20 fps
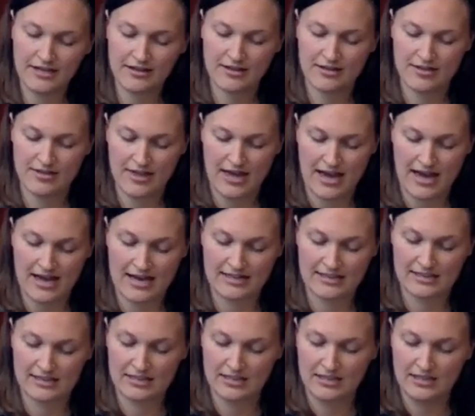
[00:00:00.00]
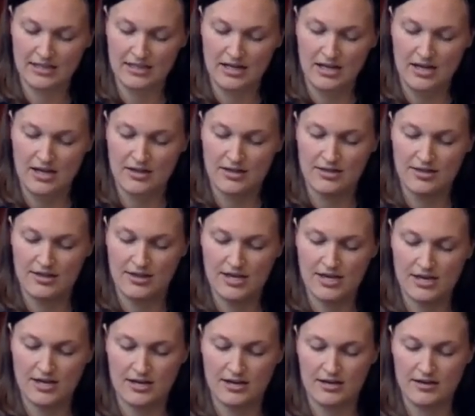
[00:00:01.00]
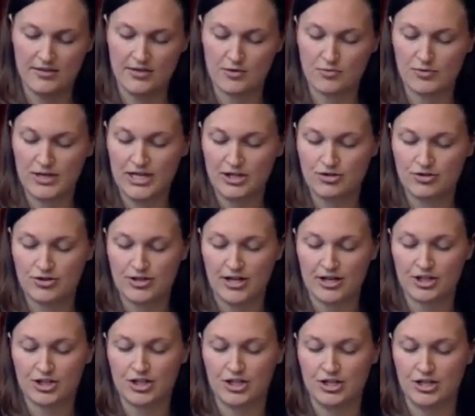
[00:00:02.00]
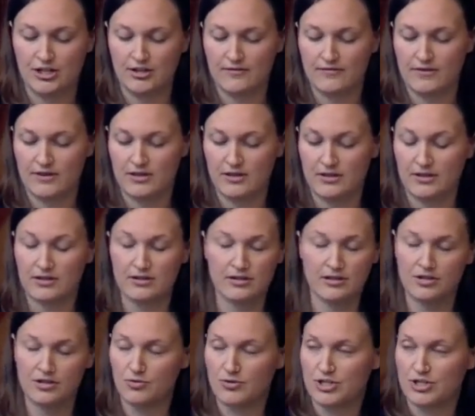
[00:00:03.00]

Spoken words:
think that the reintroduction of the